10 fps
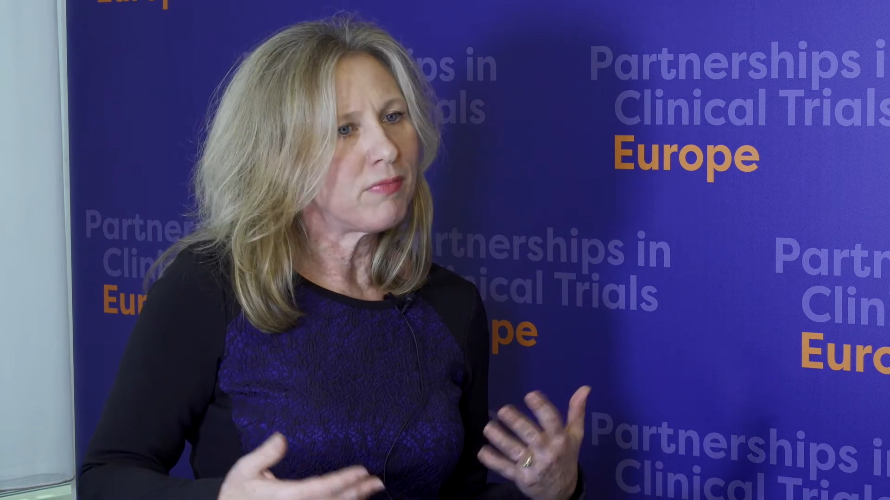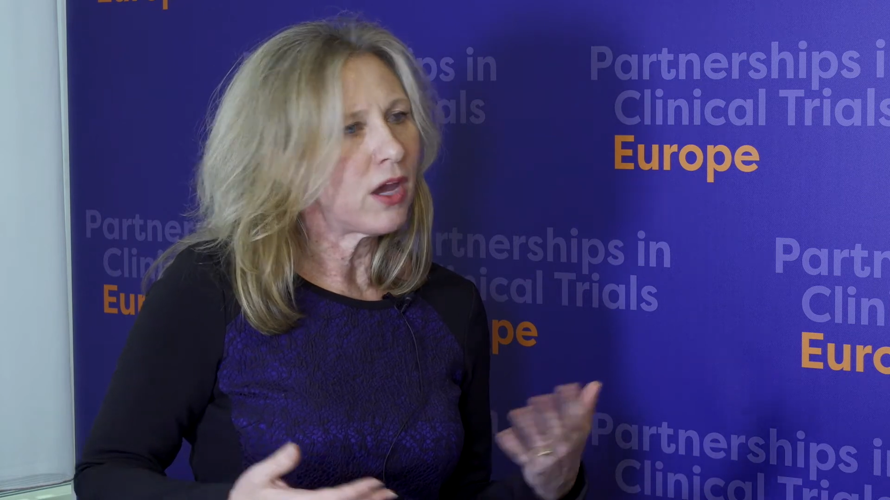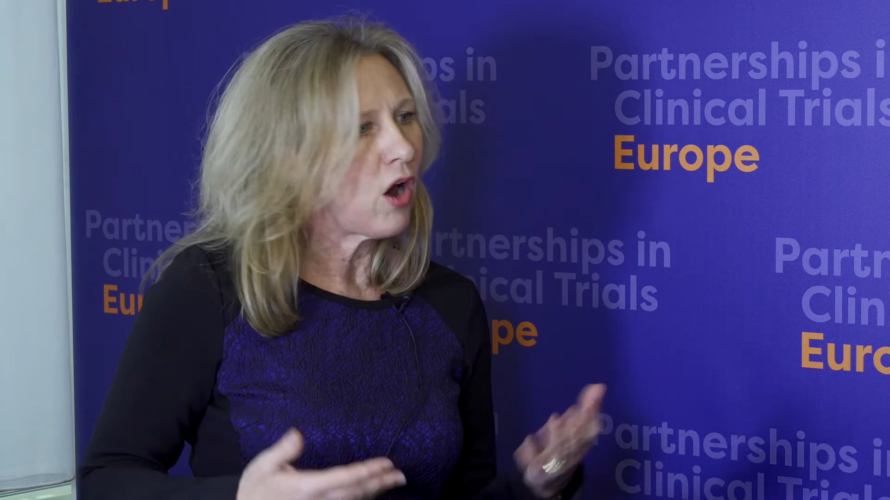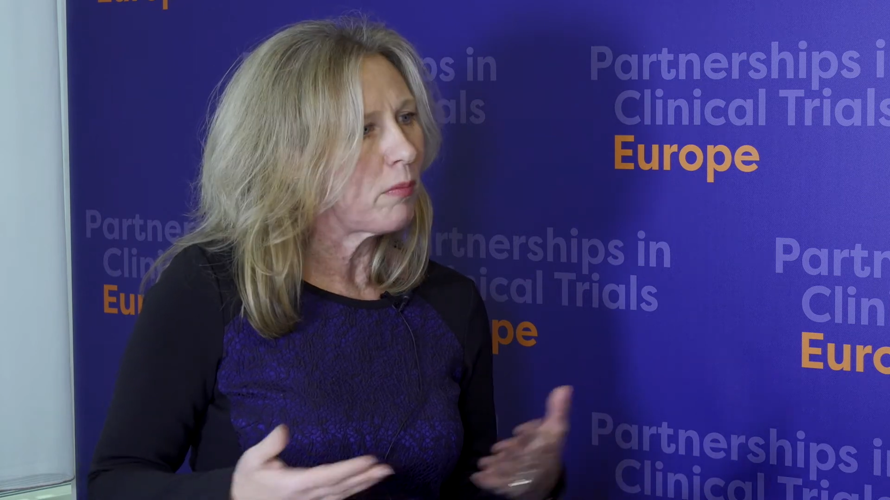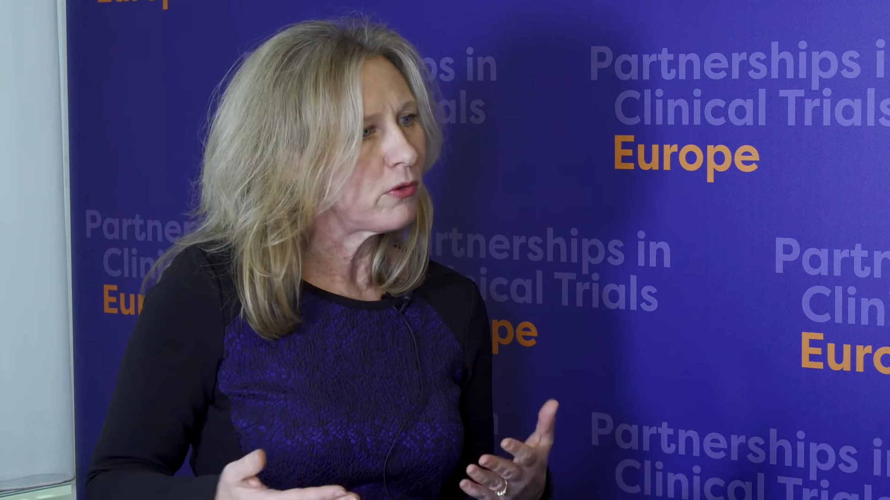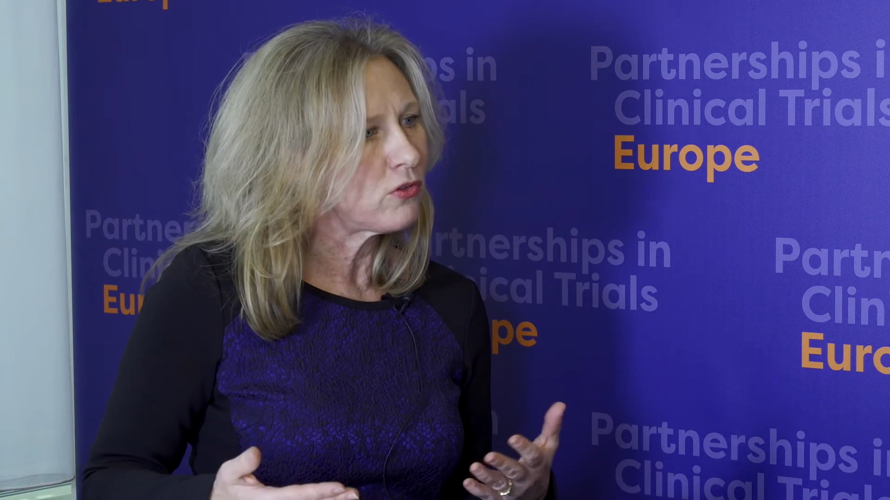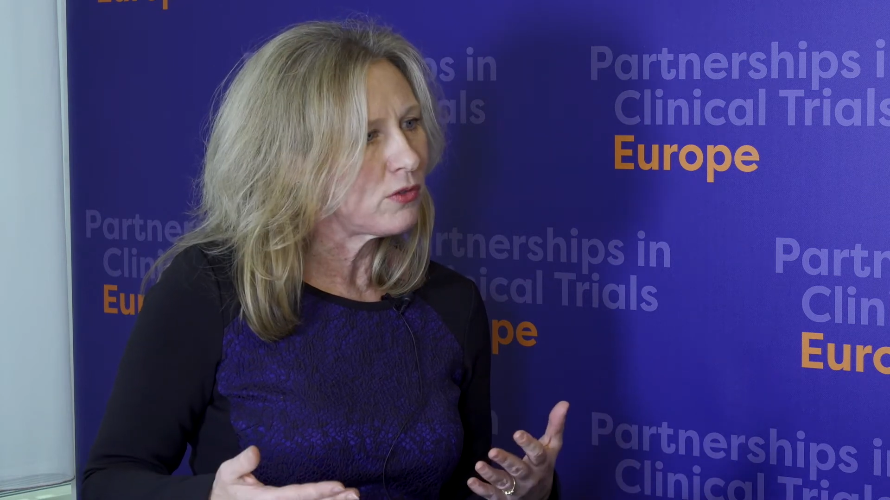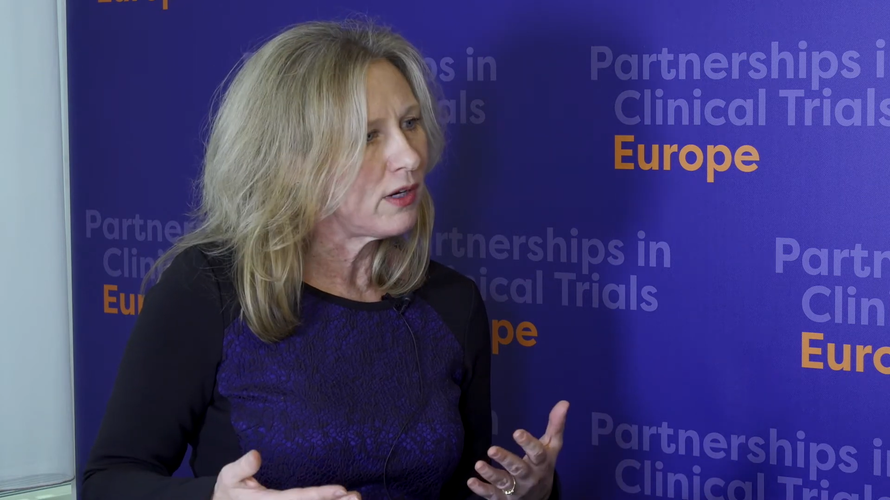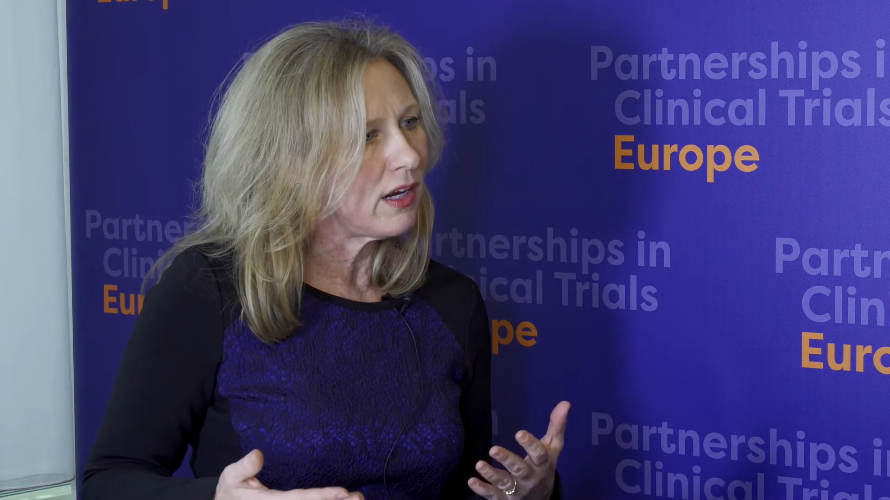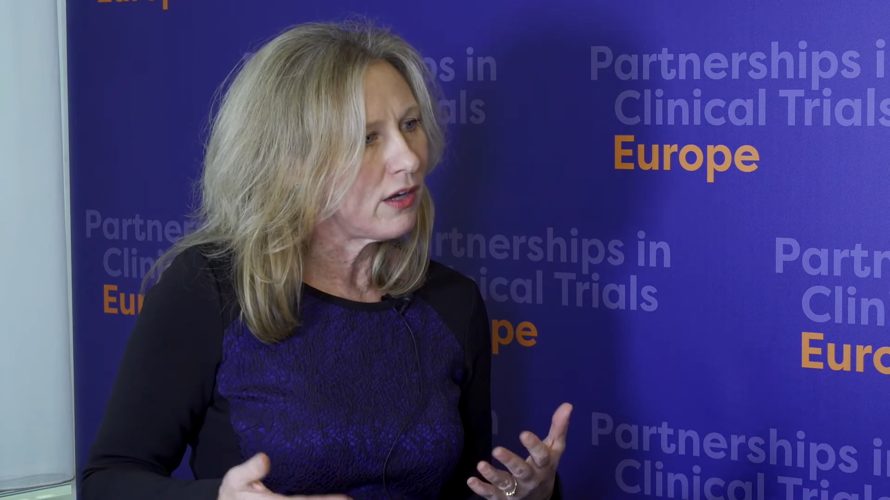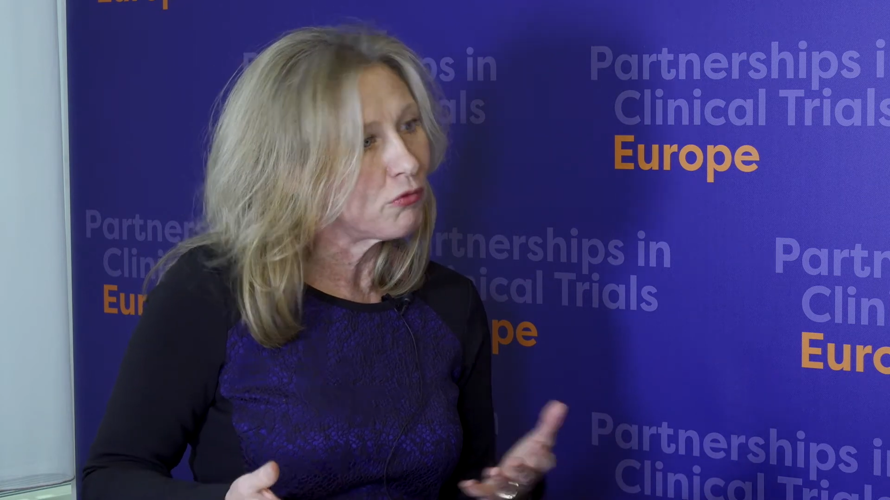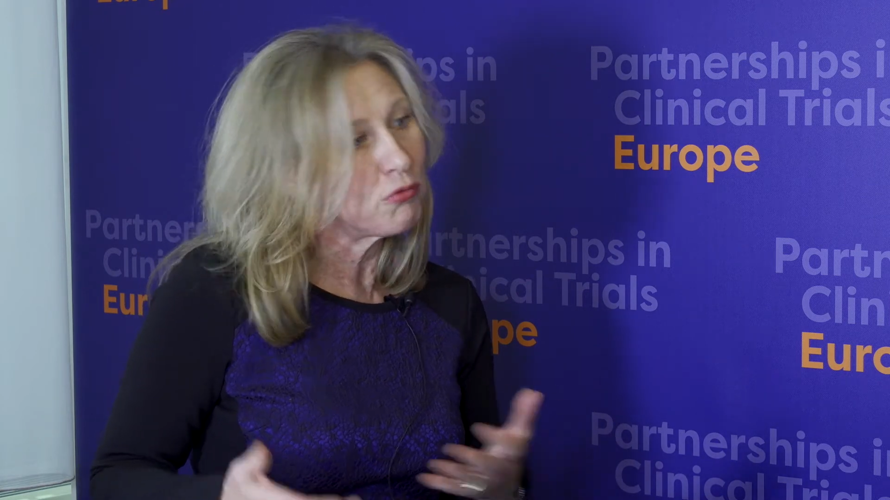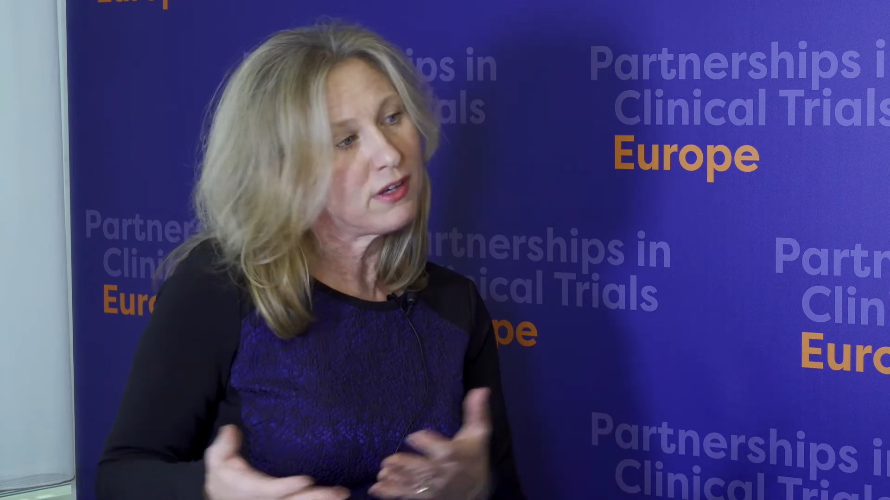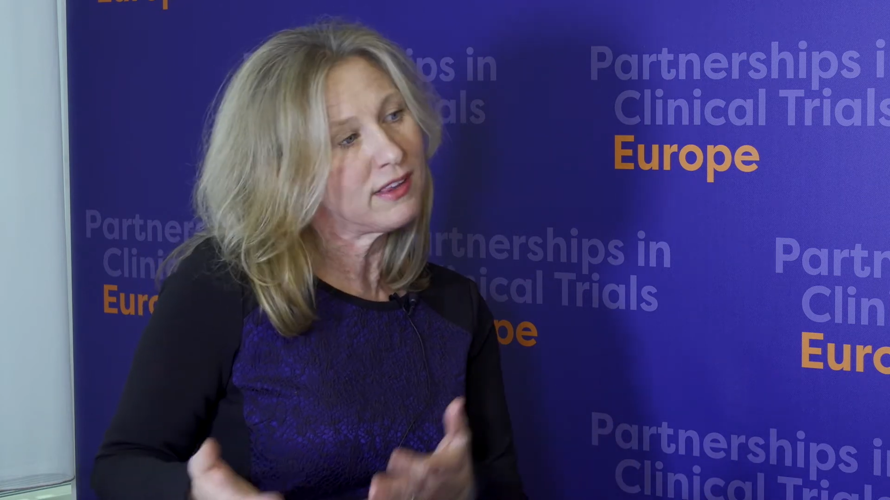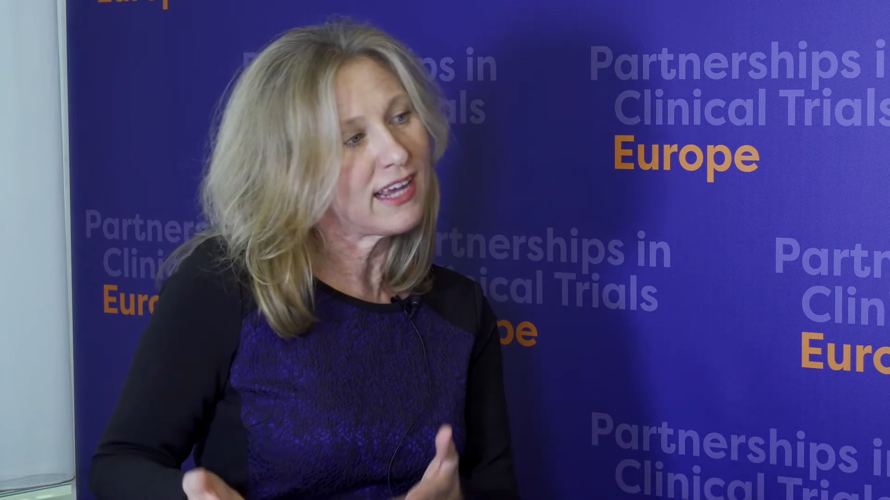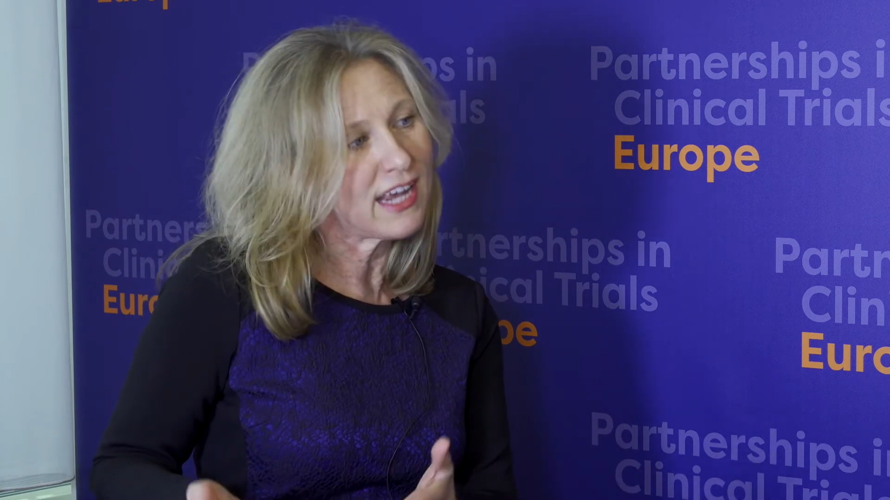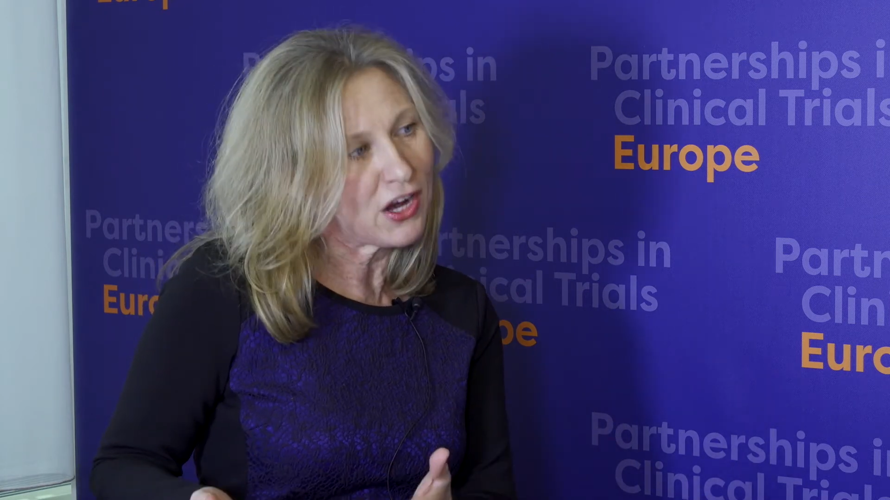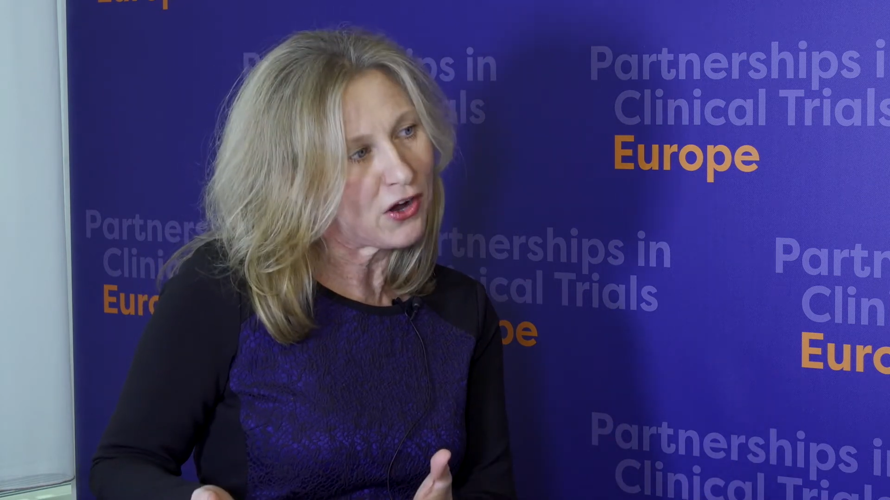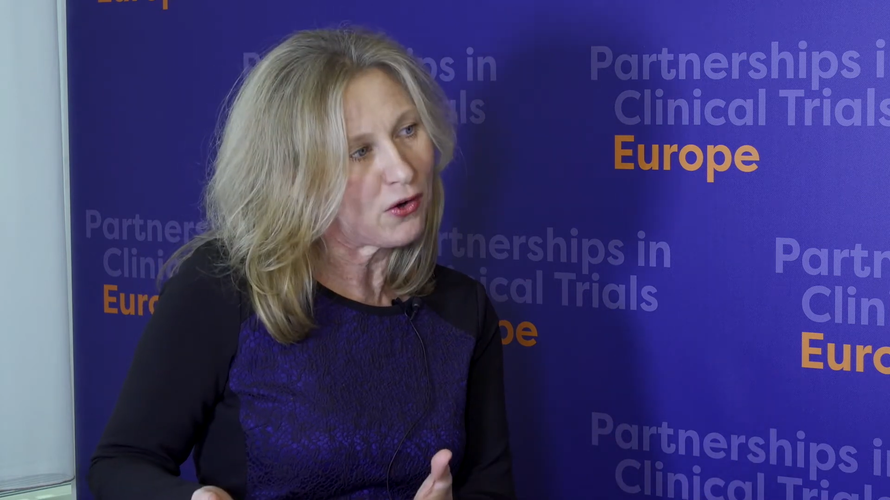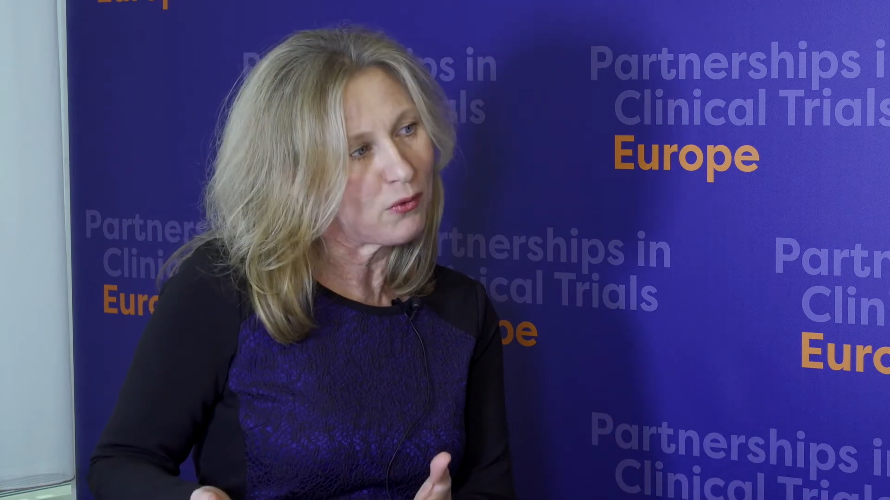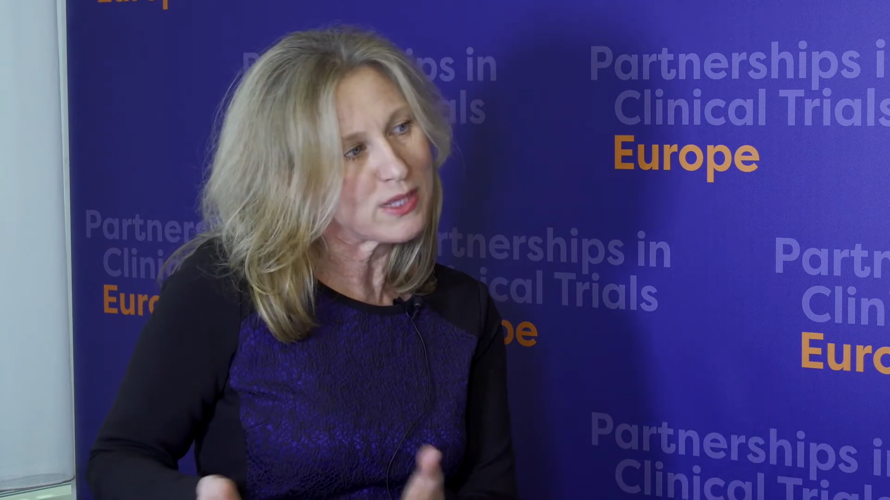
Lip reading: an opportunity to really hear